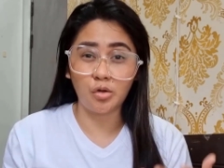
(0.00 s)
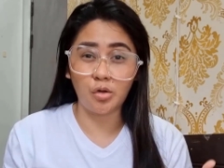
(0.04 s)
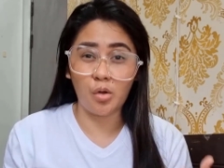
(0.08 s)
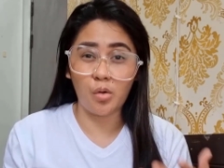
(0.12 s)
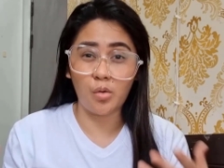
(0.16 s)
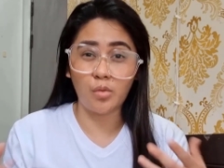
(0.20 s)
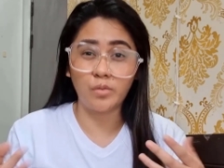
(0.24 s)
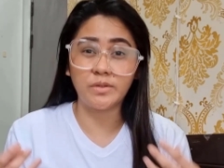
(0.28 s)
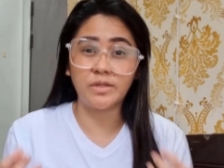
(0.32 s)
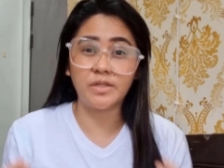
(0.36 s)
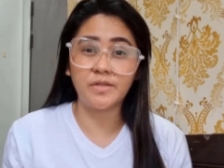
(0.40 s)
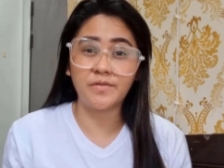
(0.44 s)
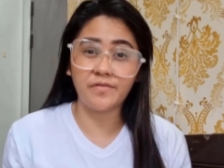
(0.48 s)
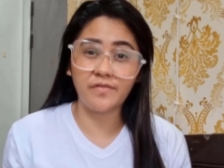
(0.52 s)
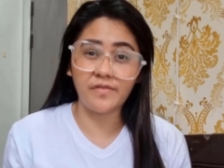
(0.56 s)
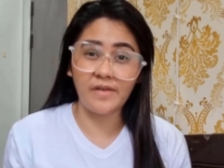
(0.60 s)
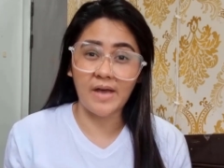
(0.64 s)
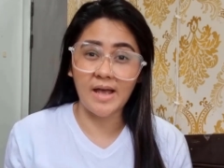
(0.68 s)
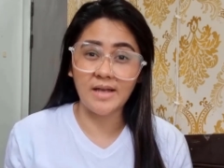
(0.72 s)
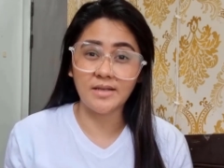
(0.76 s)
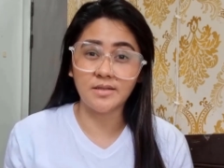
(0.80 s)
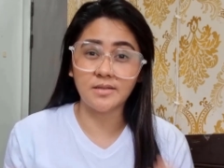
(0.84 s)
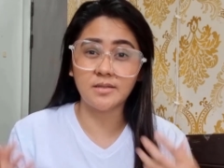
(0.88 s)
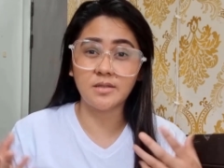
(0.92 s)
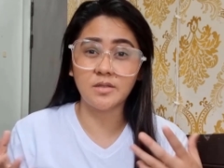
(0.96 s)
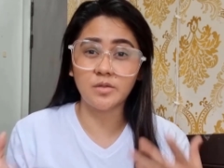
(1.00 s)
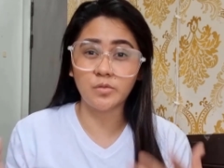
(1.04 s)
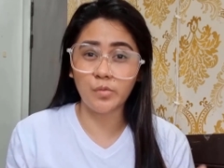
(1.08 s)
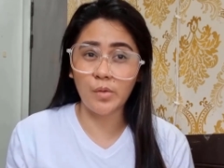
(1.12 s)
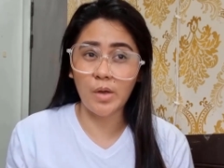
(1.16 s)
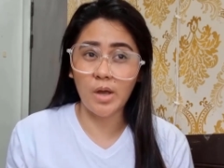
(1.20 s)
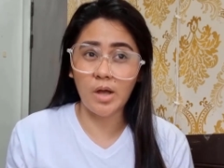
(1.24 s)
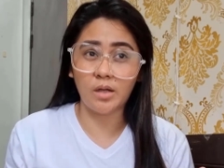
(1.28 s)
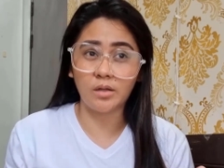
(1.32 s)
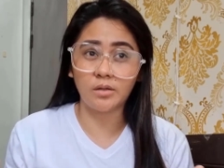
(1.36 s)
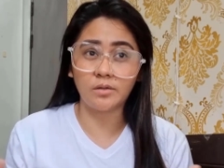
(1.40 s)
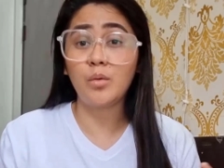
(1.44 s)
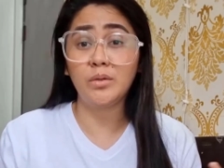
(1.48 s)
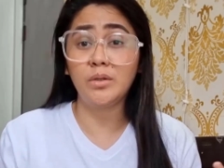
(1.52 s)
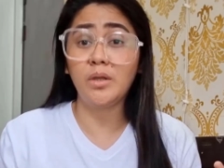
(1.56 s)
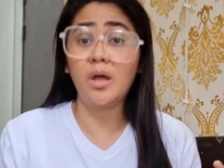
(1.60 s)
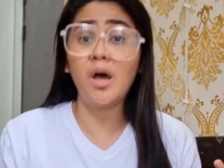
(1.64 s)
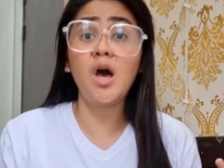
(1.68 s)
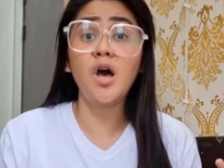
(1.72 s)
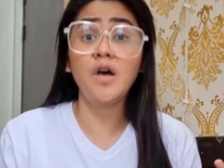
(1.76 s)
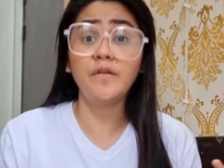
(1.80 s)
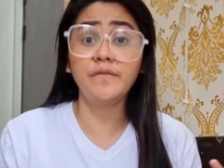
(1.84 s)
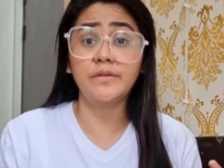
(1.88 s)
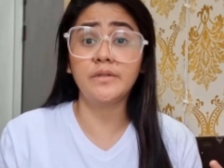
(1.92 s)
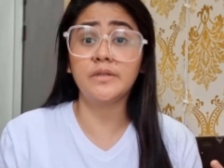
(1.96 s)
loads fast as well.
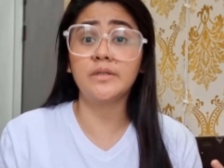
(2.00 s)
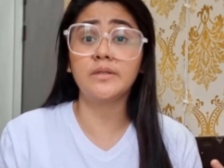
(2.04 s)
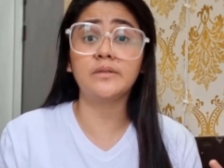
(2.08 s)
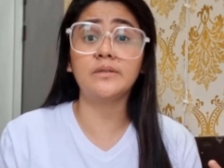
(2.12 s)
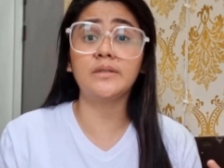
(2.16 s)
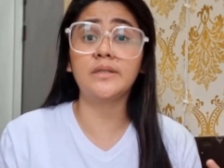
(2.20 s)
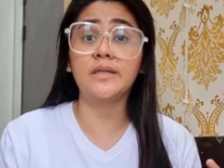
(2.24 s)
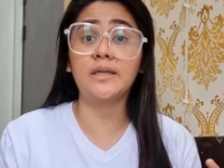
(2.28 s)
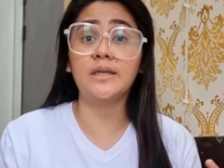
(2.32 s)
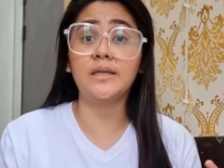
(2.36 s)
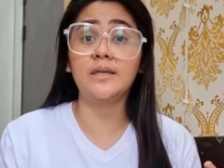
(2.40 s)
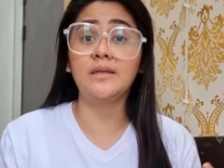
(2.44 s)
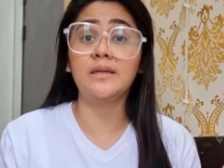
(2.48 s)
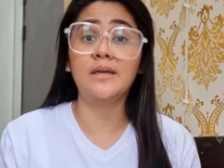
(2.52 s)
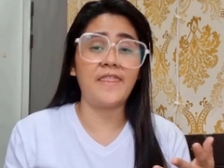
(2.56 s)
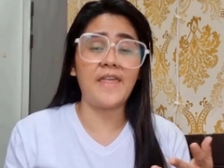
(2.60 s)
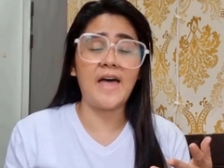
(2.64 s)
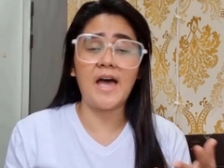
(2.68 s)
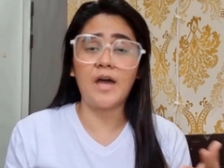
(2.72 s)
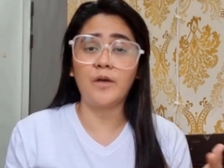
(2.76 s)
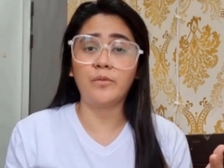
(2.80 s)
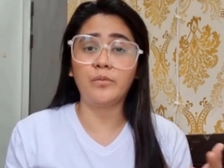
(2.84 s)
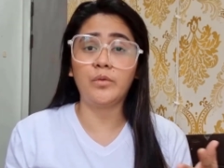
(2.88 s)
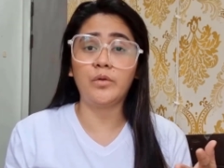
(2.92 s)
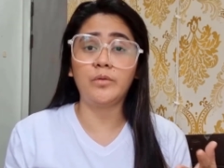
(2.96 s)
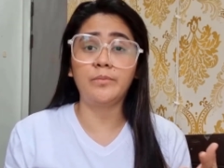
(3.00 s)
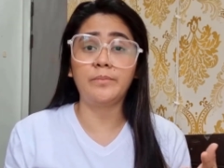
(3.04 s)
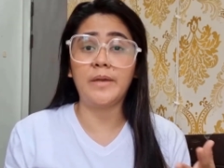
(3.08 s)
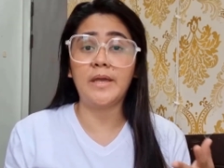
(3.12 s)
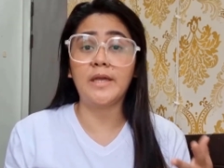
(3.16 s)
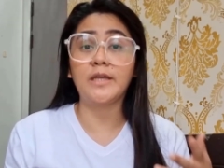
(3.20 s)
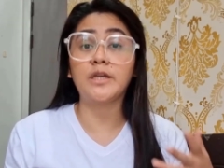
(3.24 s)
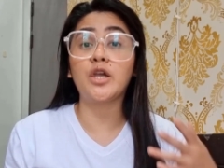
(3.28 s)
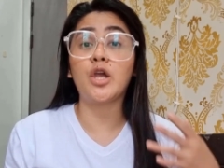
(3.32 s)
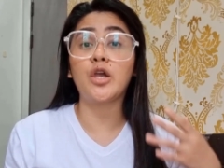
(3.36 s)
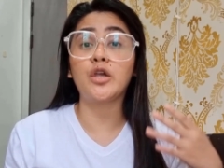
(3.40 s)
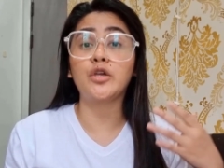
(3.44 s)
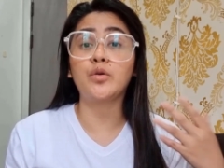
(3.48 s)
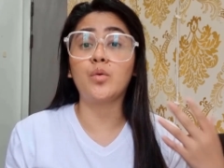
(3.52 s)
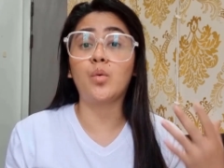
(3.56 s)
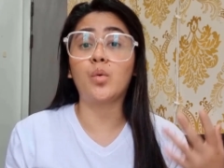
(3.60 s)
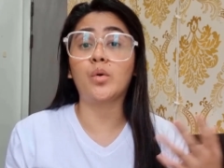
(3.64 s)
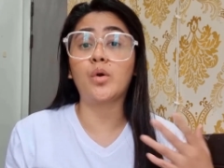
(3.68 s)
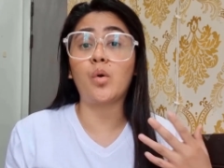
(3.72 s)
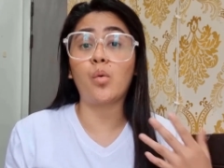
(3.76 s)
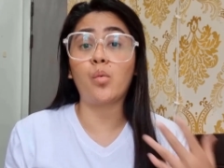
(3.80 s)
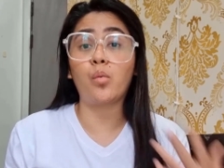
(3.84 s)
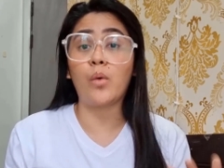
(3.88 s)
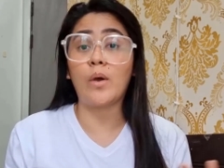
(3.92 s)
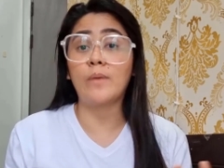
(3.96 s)
Obviously, that will make
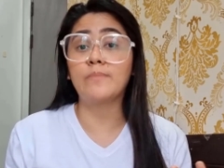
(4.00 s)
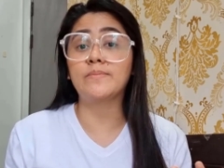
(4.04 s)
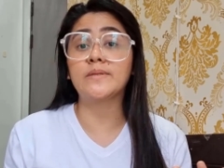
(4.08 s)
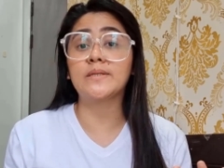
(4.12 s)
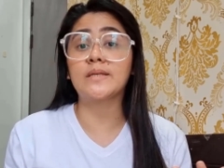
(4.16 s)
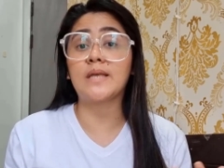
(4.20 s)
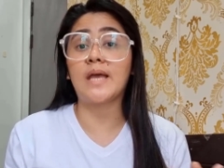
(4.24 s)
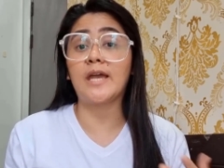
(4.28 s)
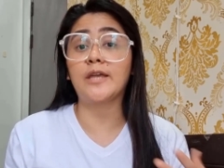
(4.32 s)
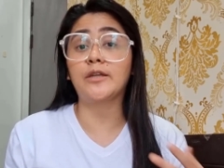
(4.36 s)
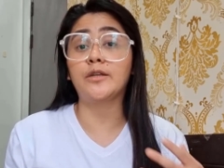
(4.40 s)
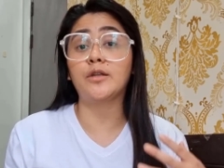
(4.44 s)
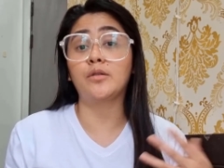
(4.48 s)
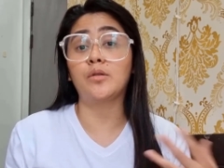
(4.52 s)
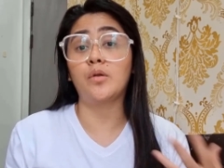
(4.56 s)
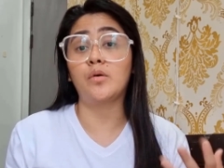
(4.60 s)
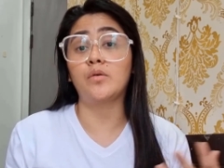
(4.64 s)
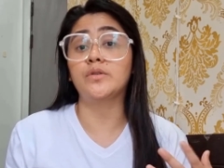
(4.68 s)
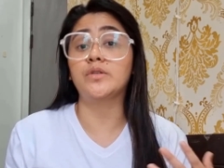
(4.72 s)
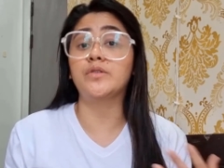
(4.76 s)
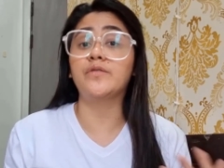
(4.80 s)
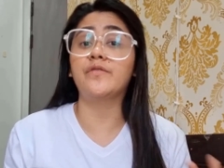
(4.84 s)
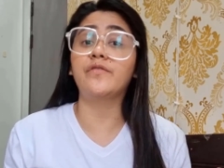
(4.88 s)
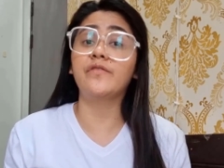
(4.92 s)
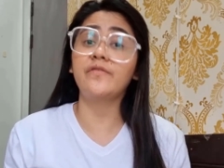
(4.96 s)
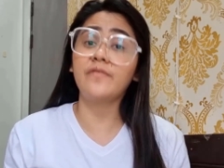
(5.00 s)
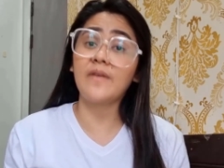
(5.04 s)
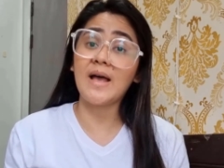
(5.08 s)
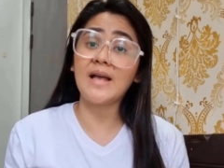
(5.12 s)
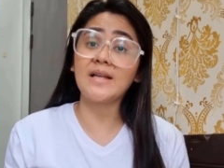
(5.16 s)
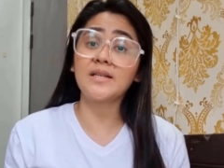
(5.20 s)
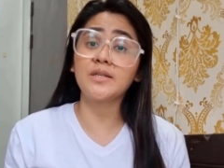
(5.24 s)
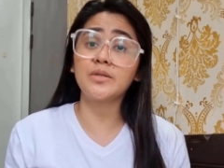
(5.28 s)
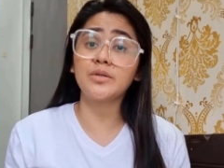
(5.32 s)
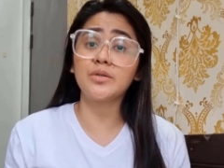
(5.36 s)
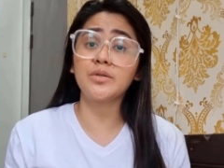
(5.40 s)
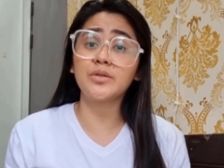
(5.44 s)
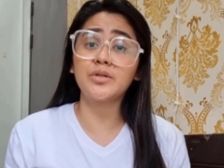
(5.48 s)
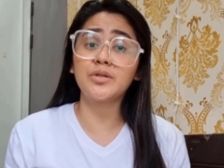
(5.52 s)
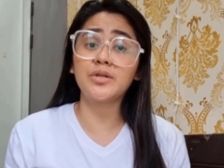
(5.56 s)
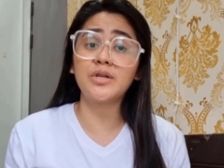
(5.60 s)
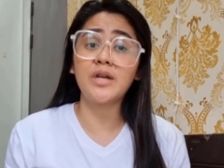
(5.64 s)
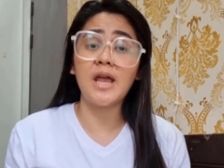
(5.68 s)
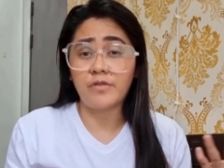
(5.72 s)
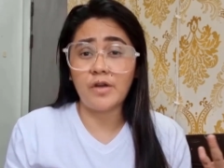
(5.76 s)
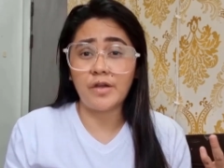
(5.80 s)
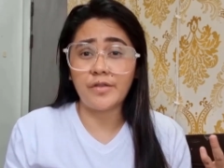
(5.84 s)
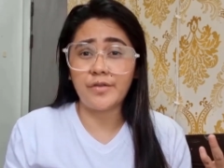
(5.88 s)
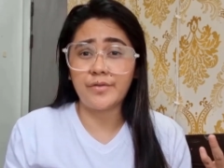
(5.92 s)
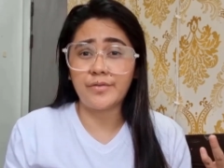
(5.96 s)
your website loads
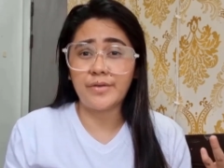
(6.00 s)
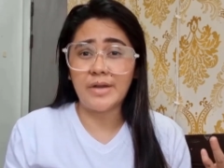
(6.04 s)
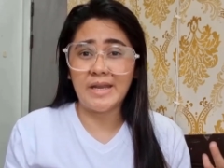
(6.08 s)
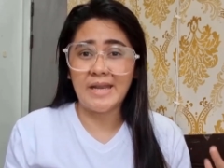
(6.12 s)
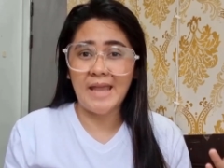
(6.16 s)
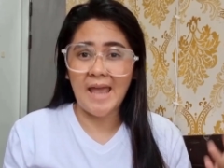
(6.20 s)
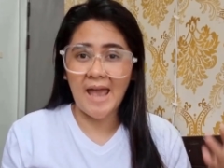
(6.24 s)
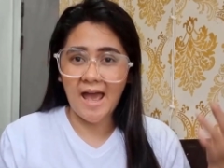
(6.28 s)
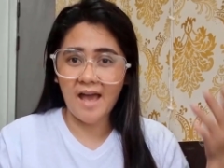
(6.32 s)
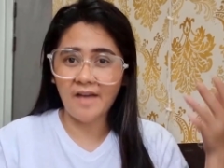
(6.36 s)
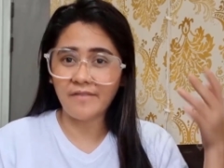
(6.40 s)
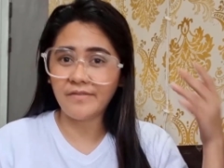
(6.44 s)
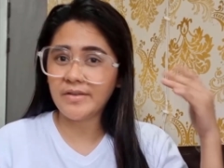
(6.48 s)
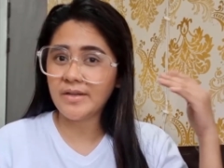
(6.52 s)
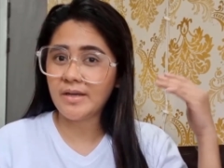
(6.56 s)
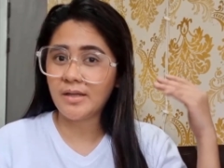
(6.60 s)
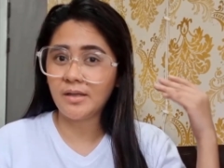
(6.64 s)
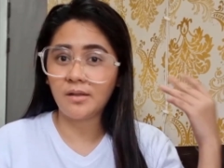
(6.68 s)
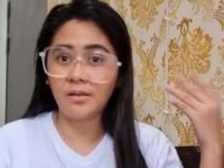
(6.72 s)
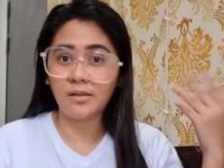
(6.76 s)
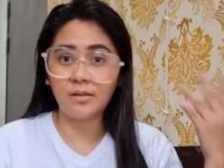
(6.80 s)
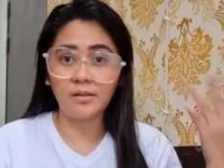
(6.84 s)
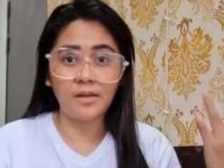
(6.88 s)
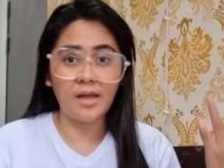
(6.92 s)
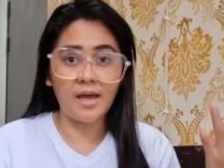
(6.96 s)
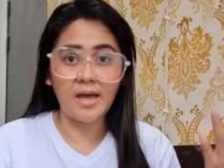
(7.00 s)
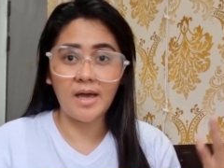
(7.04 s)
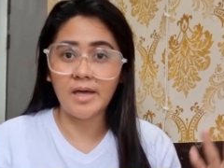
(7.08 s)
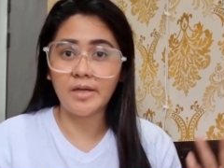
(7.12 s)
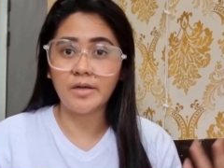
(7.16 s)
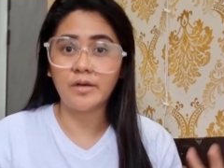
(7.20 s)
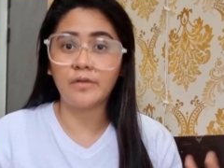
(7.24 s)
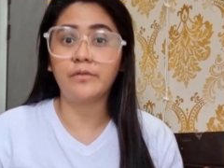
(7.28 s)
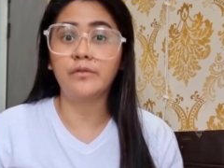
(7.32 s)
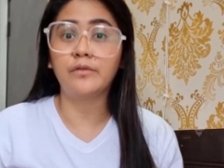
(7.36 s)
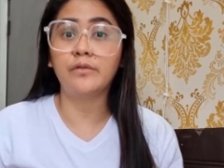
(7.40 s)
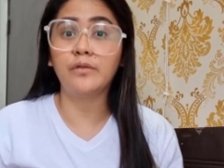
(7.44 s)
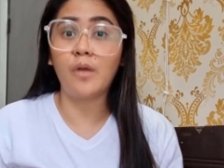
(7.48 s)
faster rather than having a lot of